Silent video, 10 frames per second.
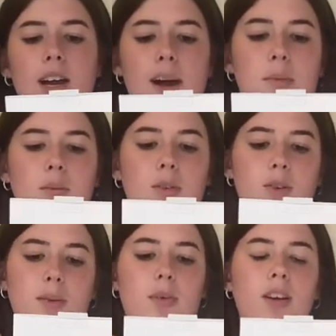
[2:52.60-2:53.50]
Apple
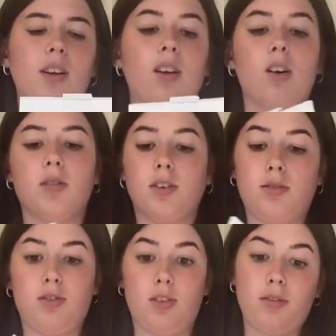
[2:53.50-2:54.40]
Incorporated, all rights
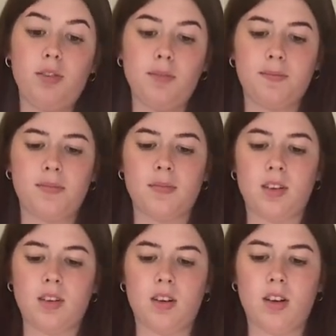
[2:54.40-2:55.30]
reserved.
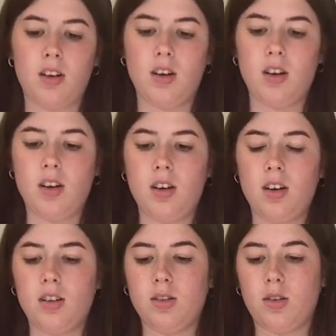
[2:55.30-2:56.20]

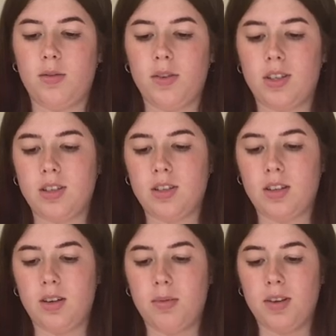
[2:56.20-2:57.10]
So if we
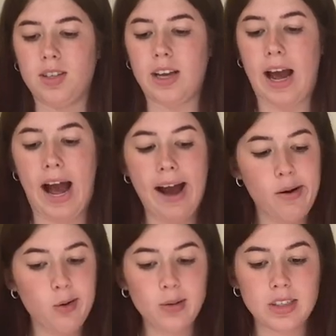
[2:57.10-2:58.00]
slip this
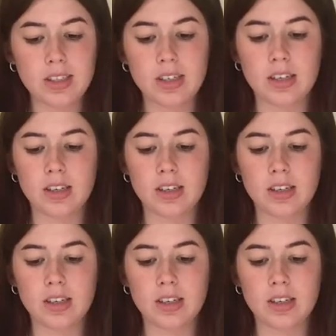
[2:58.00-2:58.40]
out,